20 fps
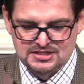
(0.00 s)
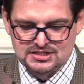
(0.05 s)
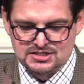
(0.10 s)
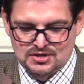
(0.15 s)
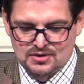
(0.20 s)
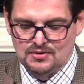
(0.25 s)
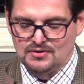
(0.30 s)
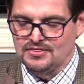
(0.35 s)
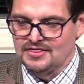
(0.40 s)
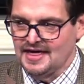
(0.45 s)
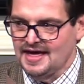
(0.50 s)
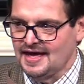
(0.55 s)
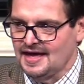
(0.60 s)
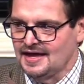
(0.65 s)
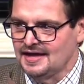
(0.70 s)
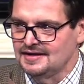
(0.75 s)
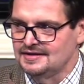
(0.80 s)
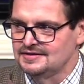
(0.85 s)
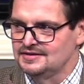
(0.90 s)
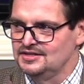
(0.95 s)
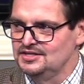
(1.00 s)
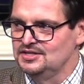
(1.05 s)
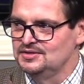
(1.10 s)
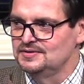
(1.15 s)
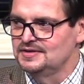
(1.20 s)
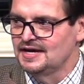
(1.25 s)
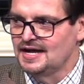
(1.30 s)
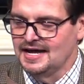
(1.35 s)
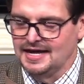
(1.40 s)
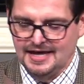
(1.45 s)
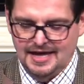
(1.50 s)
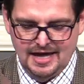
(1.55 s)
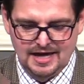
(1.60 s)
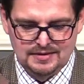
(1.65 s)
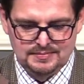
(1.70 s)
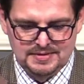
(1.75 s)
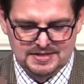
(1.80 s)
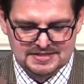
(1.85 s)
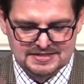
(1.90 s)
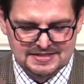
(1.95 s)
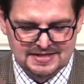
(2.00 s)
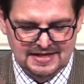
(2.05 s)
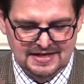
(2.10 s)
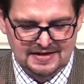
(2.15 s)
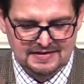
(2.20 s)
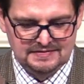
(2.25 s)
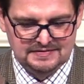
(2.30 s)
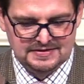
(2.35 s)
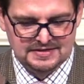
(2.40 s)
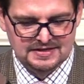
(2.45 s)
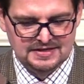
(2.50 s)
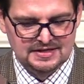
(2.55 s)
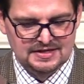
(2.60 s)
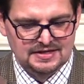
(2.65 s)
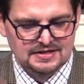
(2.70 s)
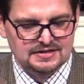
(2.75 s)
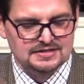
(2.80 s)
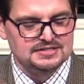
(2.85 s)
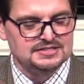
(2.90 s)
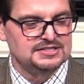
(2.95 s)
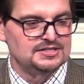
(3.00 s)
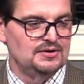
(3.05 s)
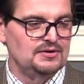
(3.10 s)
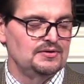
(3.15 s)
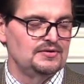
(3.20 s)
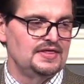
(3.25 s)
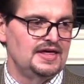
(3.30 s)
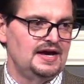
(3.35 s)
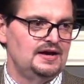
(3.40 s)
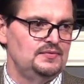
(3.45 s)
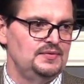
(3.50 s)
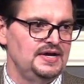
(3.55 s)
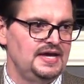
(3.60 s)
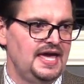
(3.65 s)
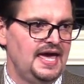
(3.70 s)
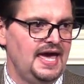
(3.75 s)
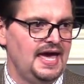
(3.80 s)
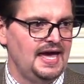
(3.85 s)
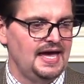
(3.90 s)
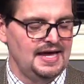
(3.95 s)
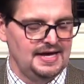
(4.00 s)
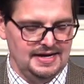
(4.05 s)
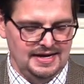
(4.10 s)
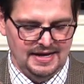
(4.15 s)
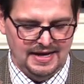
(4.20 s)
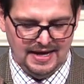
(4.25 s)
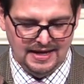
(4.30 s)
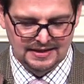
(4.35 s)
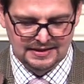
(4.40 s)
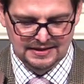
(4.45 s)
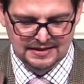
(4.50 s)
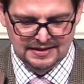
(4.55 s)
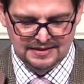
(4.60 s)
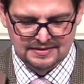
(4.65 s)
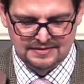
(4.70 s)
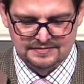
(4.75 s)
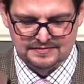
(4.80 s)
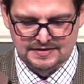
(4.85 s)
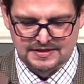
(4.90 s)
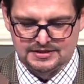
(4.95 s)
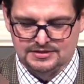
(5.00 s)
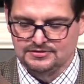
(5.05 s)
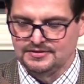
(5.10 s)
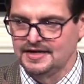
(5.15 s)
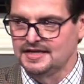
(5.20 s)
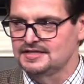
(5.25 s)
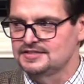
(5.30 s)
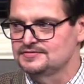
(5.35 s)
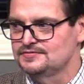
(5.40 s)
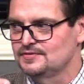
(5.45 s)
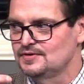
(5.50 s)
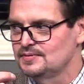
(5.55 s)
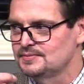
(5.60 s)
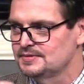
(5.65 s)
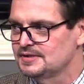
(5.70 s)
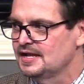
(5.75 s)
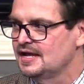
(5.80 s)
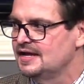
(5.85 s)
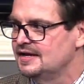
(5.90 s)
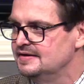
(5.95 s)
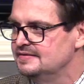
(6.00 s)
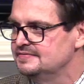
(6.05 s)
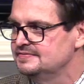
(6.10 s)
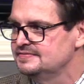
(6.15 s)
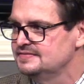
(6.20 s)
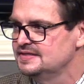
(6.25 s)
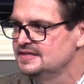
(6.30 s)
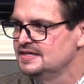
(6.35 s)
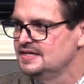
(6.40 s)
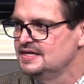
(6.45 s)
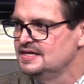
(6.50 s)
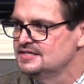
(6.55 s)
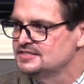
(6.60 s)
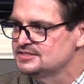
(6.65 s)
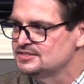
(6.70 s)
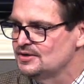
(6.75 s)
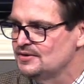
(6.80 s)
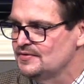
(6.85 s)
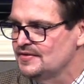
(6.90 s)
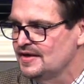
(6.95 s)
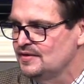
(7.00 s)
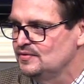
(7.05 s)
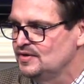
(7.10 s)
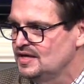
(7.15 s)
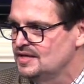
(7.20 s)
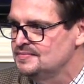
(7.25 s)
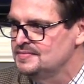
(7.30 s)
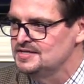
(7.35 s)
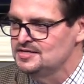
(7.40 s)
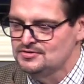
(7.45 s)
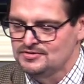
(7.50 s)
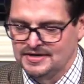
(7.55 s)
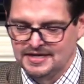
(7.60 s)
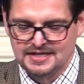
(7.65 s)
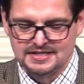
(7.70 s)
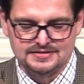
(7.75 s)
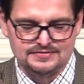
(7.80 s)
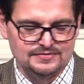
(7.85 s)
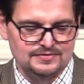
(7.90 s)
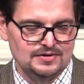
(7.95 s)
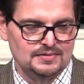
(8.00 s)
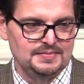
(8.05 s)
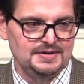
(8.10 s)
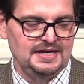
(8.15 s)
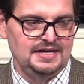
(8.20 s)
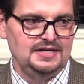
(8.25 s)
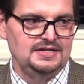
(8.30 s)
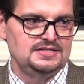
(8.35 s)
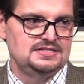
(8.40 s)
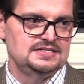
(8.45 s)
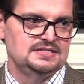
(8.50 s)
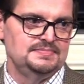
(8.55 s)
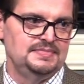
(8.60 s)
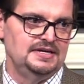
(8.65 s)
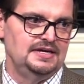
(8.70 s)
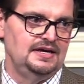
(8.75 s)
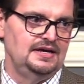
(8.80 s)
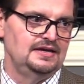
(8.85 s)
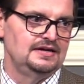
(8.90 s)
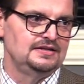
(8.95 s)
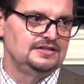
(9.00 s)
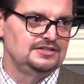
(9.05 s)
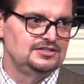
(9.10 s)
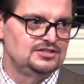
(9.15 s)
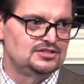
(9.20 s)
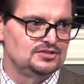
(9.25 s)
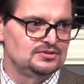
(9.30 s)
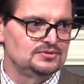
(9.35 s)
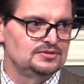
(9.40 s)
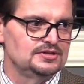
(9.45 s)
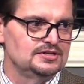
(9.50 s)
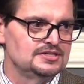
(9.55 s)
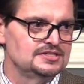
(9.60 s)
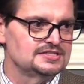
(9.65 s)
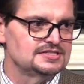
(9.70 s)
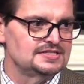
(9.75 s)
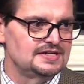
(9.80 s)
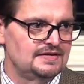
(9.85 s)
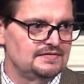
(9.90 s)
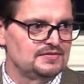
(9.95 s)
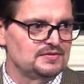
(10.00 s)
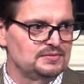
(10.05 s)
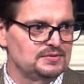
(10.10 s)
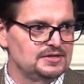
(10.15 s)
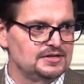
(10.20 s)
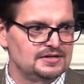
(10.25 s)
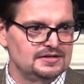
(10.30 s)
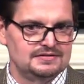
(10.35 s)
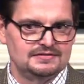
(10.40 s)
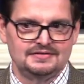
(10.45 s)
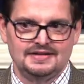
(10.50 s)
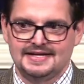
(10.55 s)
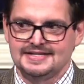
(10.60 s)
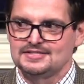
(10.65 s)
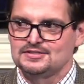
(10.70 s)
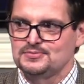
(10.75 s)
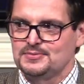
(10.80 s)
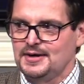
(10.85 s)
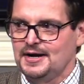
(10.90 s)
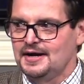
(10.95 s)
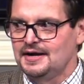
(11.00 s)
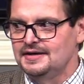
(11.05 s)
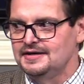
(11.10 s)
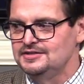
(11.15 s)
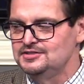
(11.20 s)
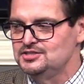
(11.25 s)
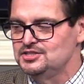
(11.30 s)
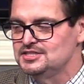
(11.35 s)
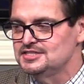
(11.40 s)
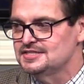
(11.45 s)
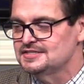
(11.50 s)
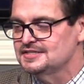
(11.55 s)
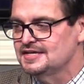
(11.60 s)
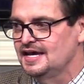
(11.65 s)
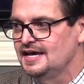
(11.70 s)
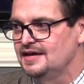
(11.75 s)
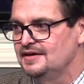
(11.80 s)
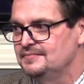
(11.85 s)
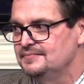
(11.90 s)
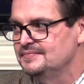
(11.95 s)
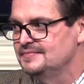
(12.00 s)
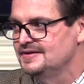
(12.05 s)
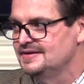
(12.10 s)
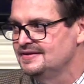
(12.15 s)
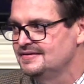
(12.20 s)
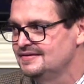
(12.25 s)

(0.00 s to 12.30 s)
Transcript: so that you and I can be saved so that we can live a transformed life, so that we can be transformed into being doers of the word. That's why Jesus came,